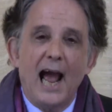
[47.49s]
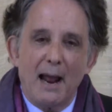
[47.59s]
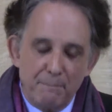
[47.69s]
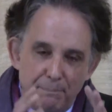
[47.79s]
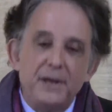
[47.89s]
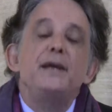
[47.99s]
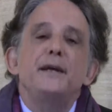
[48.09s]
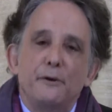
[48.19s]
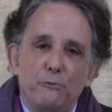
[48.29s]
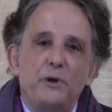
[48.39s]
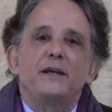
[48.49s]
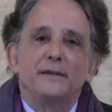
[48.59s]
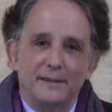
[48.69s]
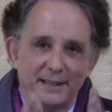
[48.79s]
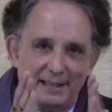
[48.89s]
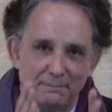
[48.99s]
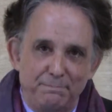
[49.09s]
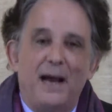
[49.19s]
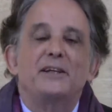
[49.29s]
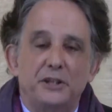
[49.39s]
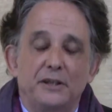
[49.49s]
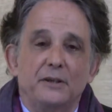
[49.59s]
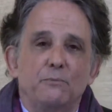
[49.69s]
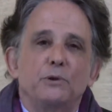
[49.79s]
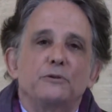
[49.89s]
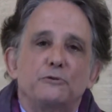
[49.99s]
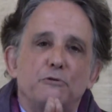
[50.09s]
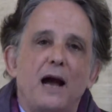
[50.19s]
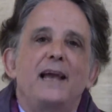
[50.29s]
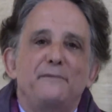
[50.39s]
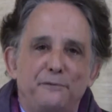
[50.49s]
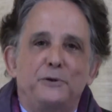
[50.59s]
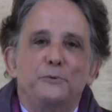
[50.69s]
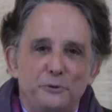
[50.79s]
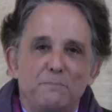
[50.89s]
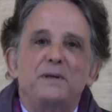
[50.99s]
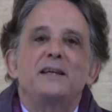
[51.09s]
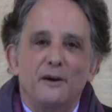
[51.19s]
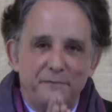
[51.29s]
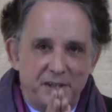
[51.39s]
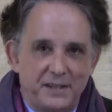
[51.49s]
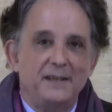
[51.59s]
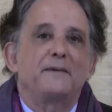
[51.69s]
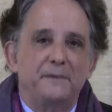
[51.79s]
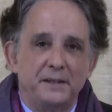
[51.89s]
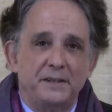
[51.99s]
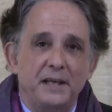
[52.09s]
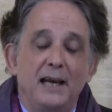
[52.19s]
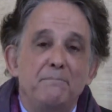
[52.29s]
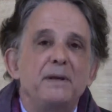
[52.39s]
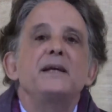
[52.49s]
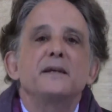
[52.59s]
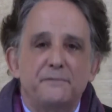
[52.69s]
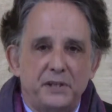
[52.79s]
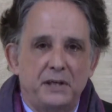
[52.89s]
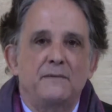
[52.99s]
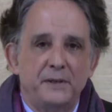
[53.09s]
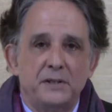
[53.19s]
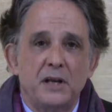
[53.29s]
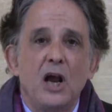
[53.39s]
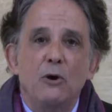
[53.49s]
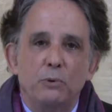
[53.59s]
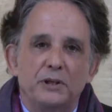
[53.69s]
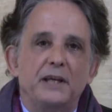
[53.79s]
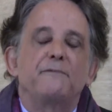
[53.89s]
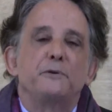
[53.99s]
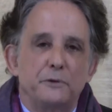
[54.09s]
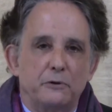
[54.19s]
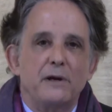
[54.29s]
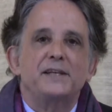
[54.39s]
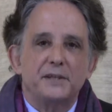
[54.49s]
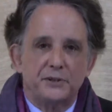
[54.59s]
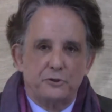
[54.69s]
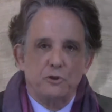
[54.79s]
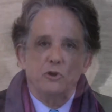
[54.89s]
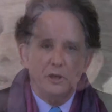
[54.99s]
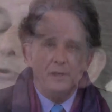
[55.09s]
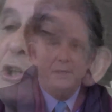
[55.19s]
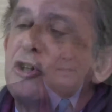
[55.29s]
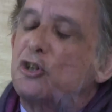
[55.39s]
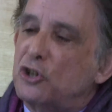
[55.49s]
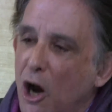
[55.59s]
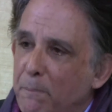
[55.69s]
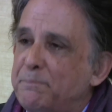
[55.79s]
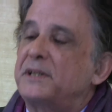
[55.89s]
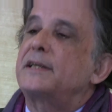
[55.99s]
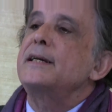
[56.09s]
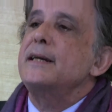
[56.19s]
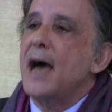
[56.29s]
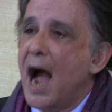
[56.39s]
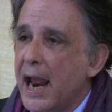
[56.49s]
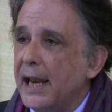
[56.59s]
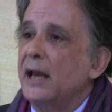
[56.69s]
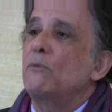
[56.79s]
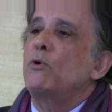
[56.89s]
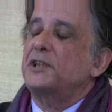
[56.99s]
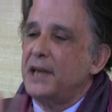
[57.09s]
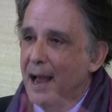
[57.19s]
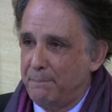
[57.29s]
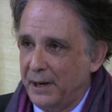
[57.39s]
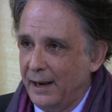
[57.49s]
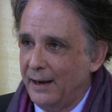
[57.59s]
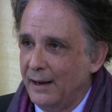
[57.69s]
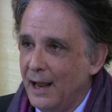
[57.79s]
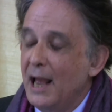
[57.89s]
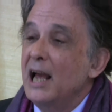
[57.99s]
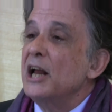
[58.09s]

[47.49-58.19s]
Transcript: And being real and compassionate will drive you to be of service, and being of service will give you the greatest joy. Stop denying what's happening.